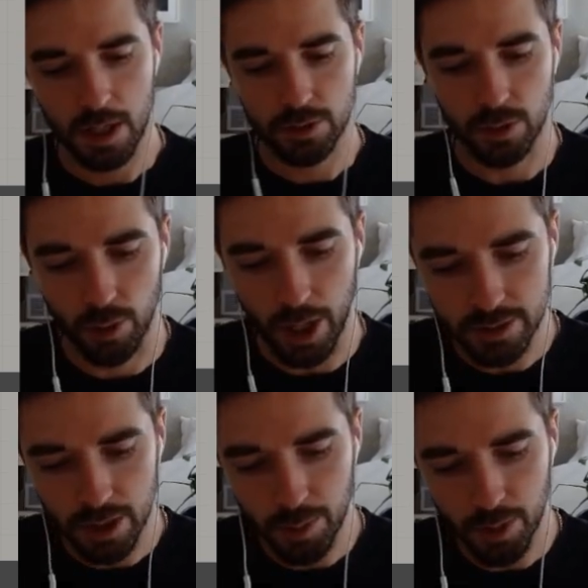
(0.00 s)
So
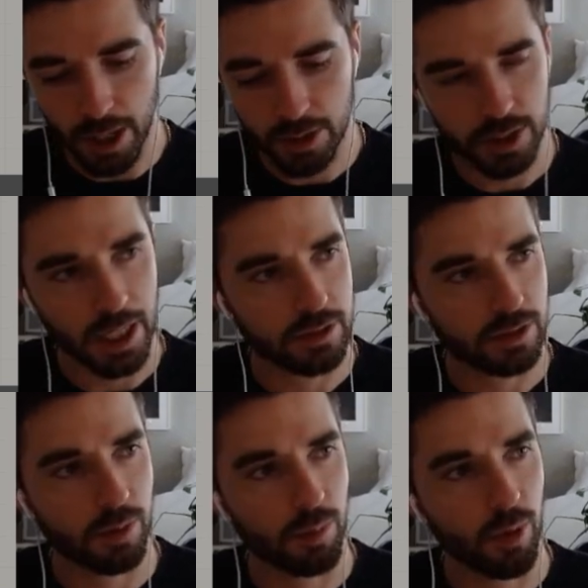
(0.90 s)
Grasshopper actually has a
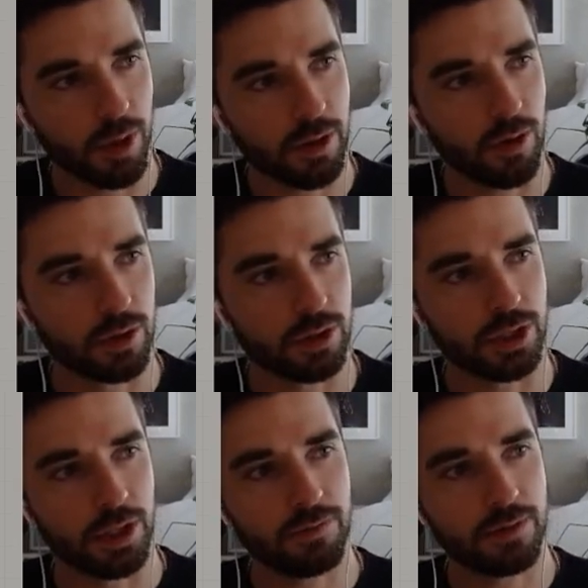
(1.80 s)
component called
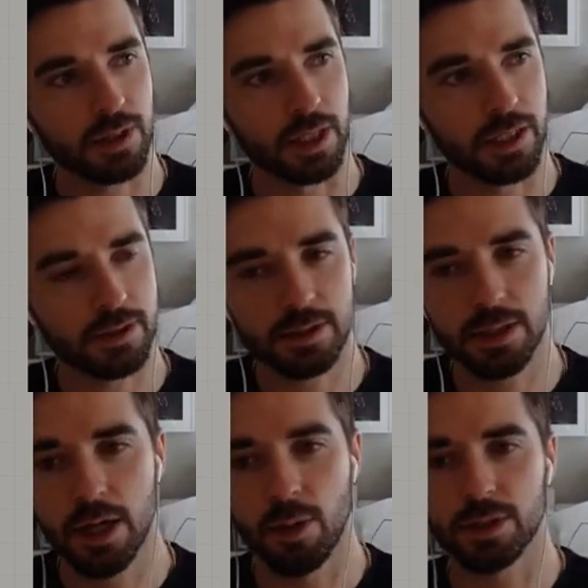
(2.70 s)
shift list,
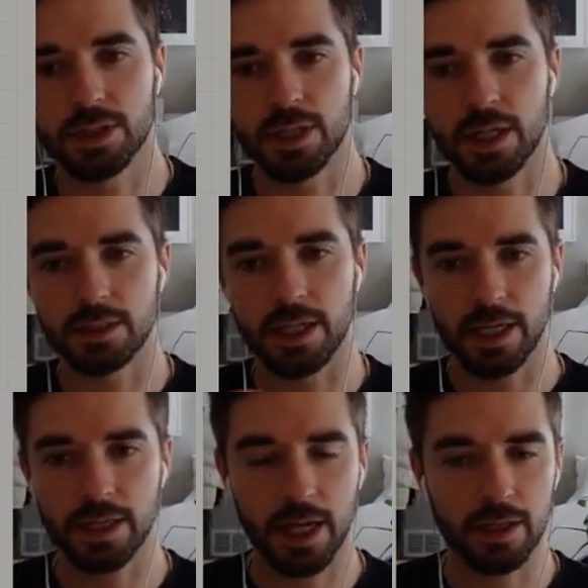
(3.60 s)
which is going to
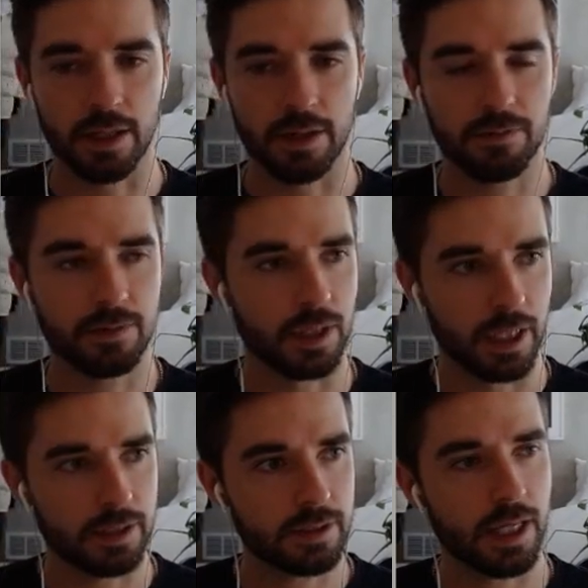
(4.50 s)
take that
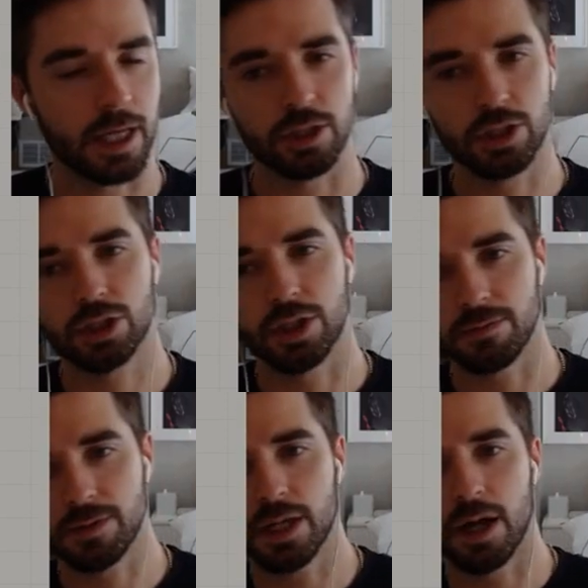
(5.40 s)
list and just
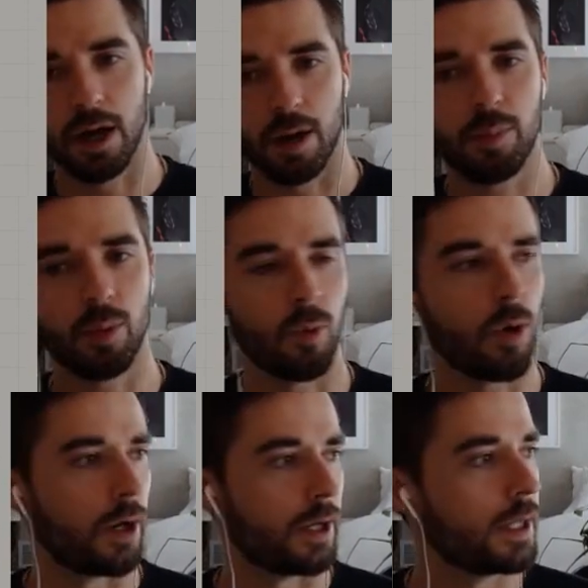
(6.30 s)
shift it up
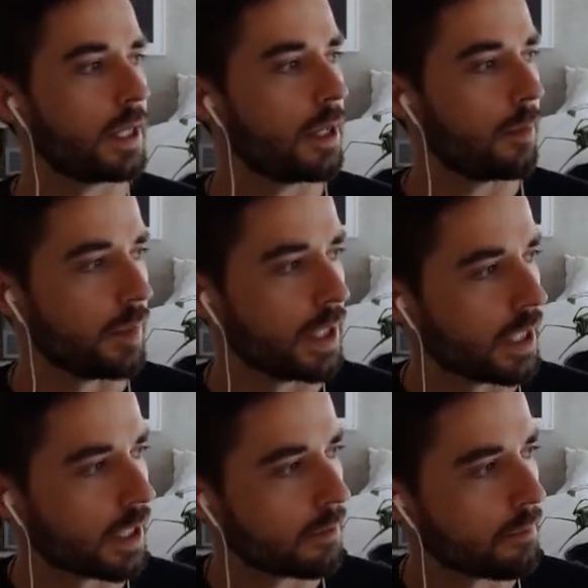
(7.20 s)
1,
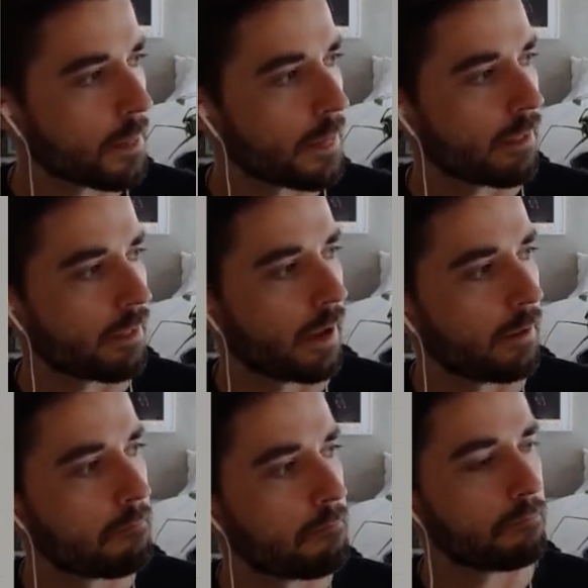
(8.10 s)
meaning
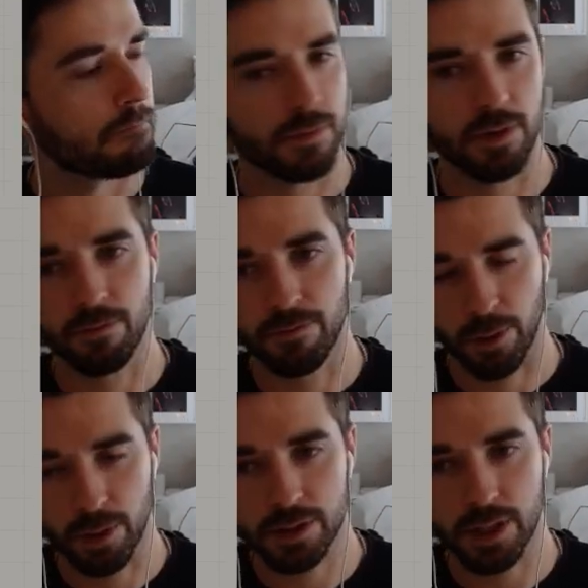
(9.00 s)
that the
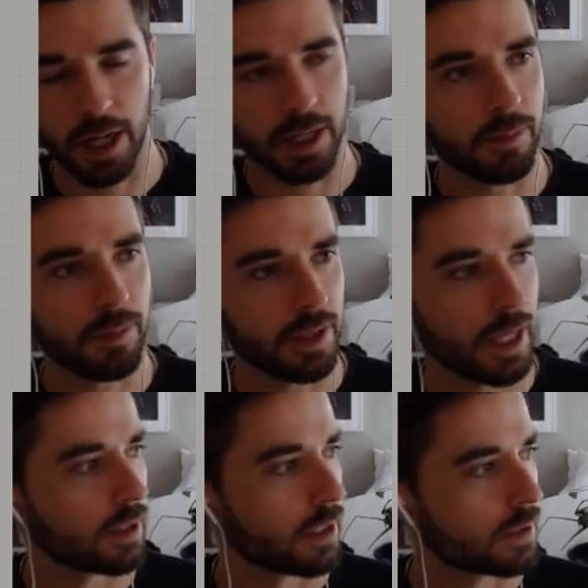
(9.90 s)
first item in
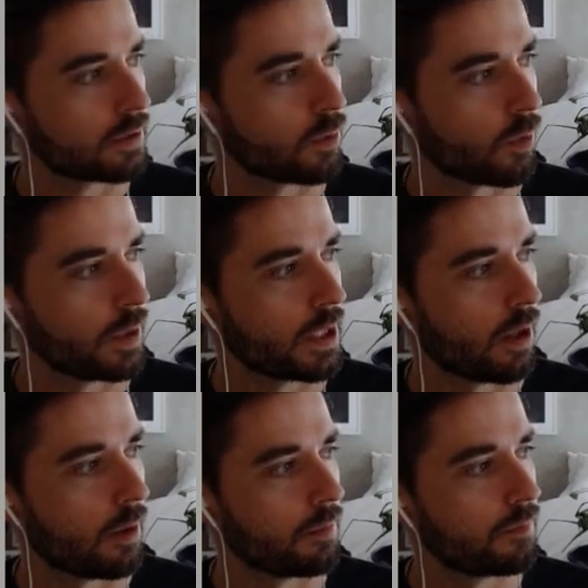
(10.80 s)
that list will
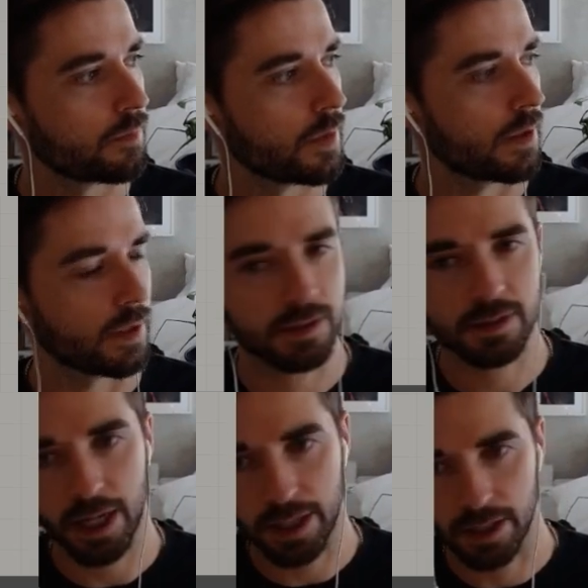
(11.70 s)
become the
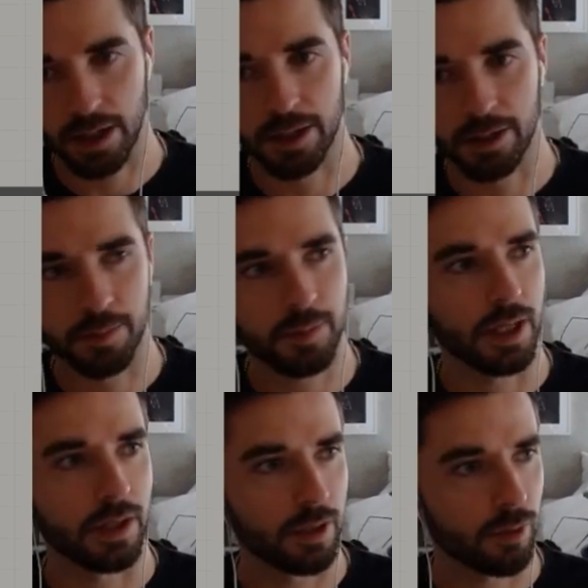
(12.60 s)
second item
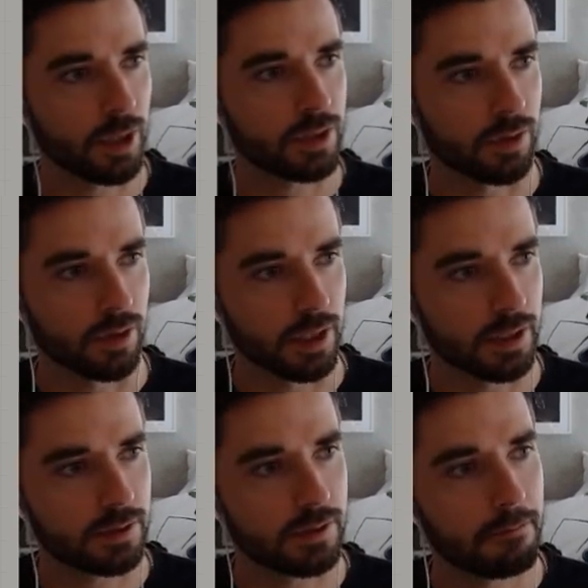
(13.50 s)
in the original
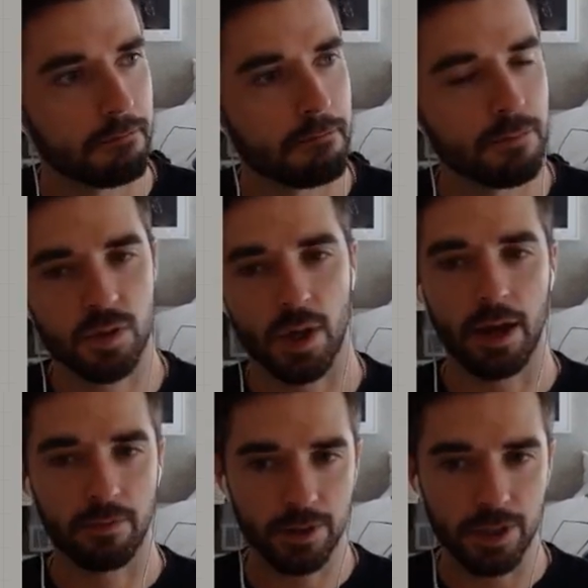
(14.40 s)
list. So
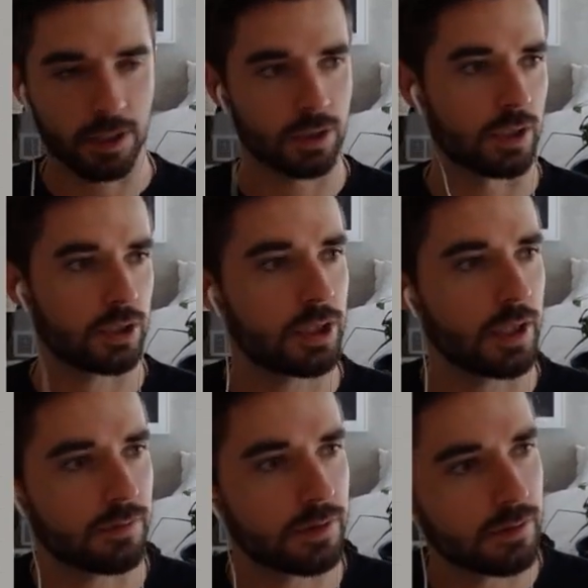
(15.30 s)
everything just
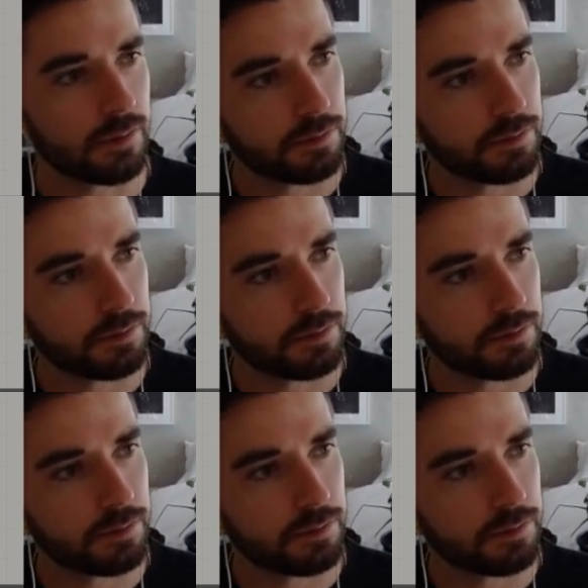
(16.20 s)
shifts.